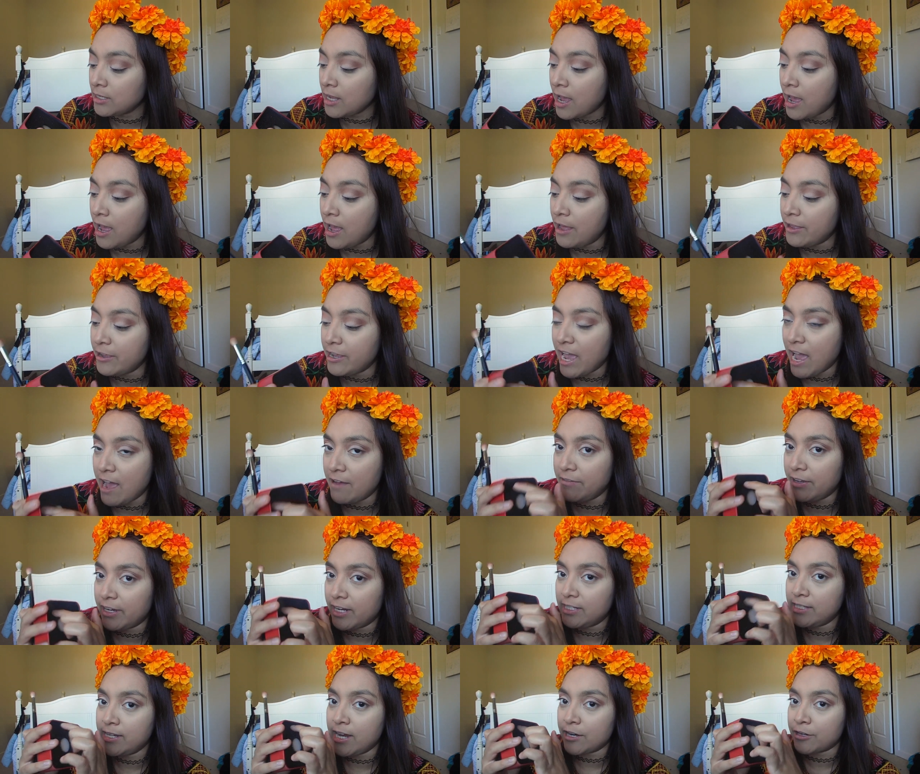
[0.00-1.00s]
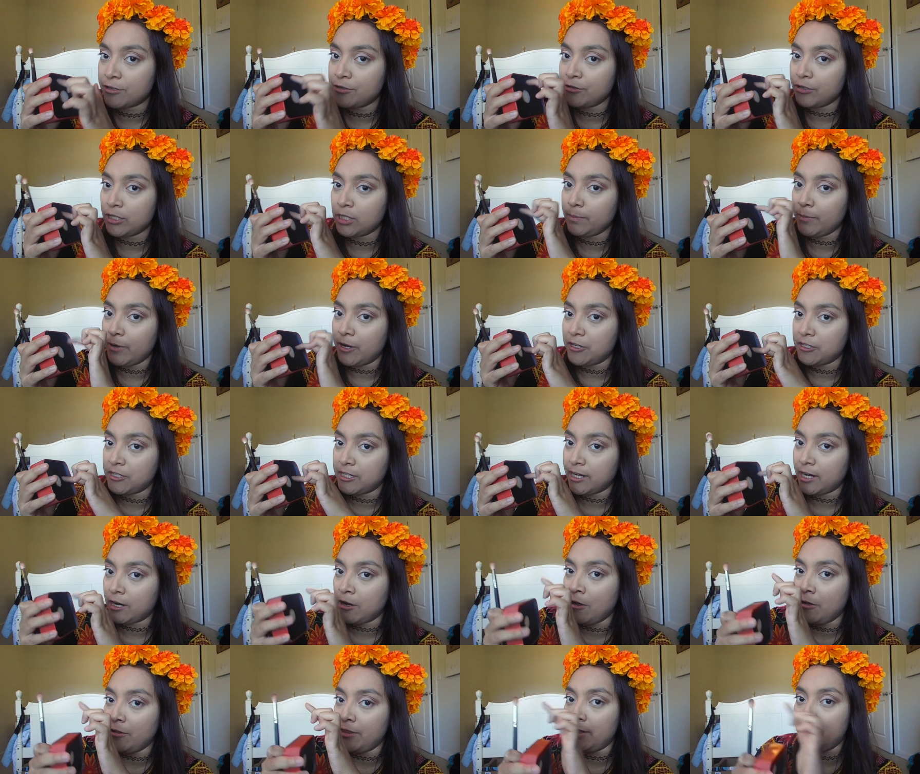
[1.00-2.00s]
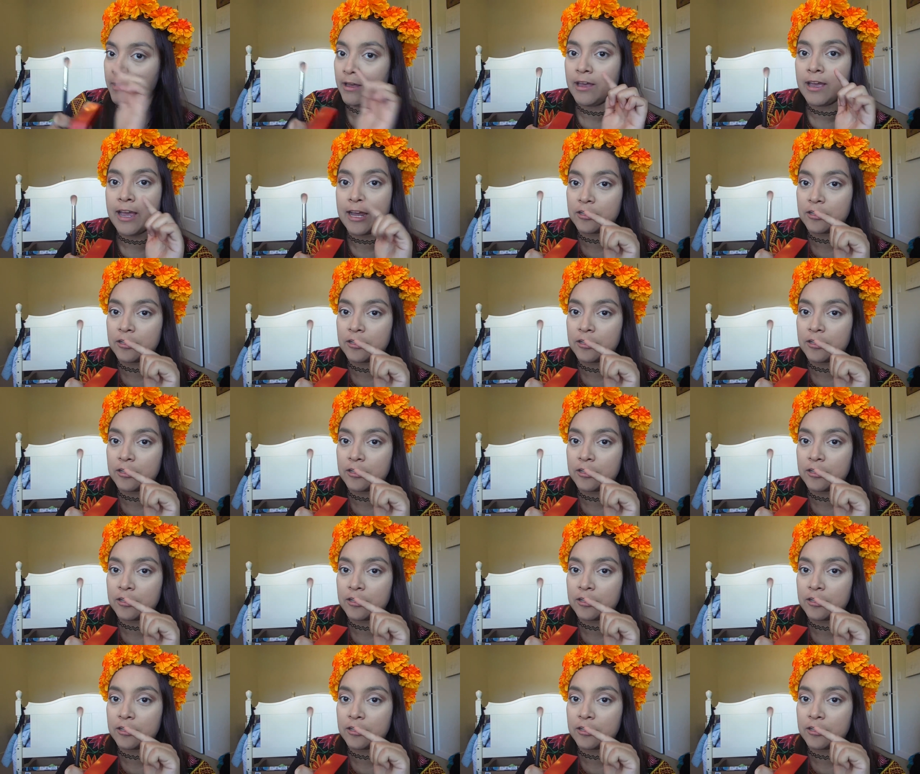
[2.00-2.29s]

Uh, you have like a texture sponge to get all the